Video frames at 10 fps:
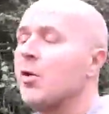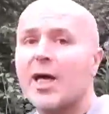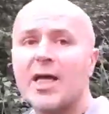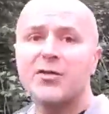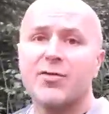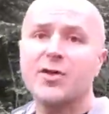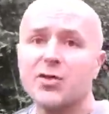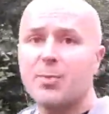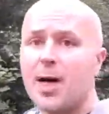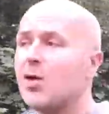although the edge of it
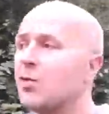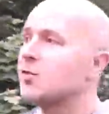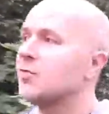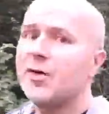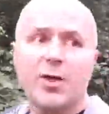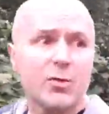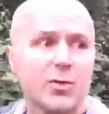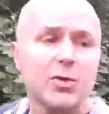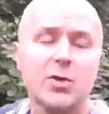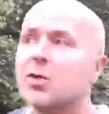does back onto
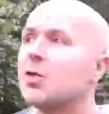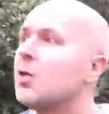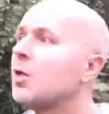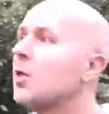fields.